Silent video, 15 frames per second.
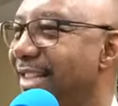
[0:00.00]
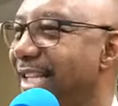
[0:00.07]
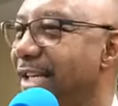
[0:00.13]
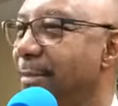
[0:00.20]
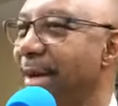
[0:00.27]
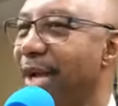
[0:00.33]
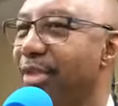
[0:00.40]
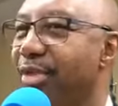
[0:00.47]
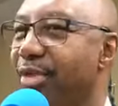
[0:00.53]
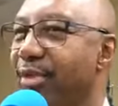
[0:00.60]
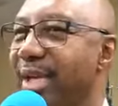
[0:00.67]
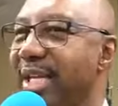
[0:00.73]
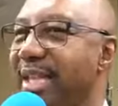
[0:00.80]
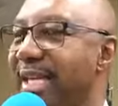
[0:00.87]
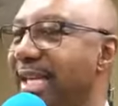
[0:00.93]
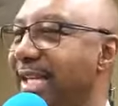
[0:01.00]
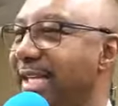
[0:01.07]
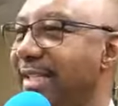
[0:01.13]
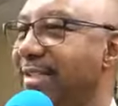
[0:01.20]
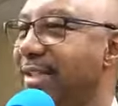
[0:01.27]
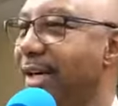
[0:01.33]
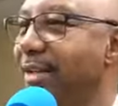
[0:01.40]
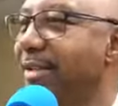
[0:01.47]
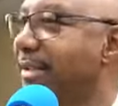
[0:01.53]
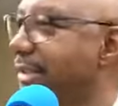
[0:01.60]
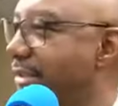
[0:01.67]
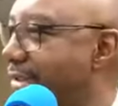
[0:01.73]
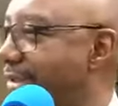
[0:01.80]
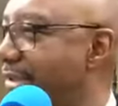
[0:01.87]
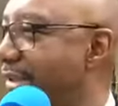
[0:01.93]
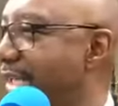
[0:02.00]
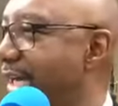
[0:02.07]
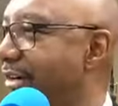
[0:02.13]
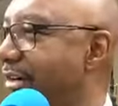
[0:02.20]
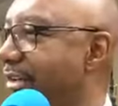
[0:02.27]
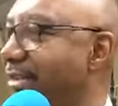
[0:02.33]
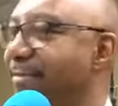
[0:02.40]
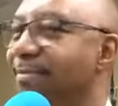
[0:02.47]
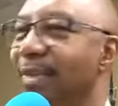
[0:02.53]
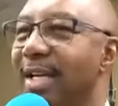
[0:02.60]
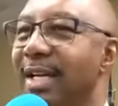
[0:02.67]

Think about three things other than solidarity.